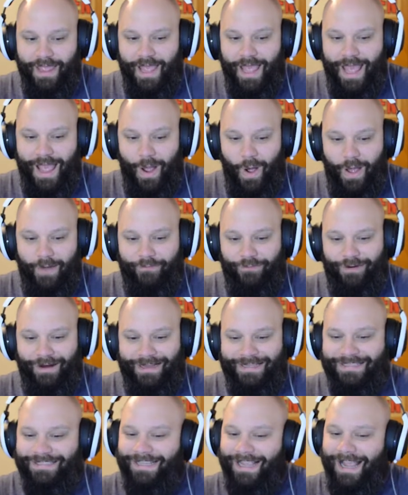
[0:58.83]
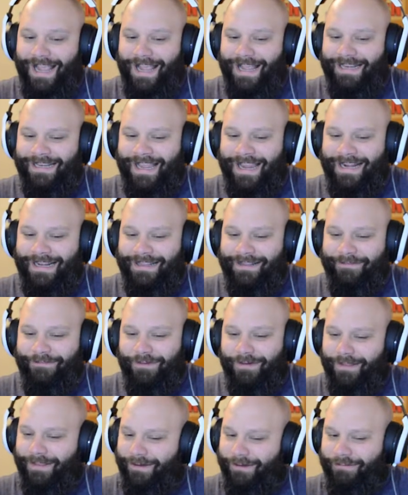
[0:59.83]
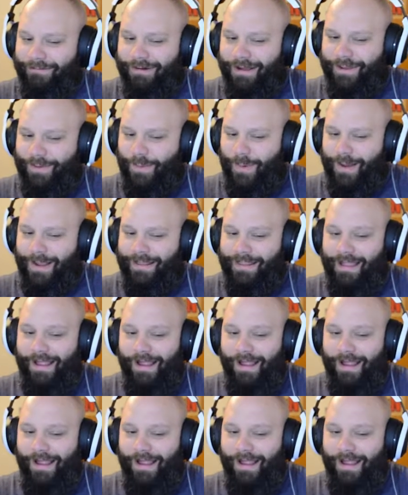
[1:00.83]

However, I sigh and idle in front of the crosswalk and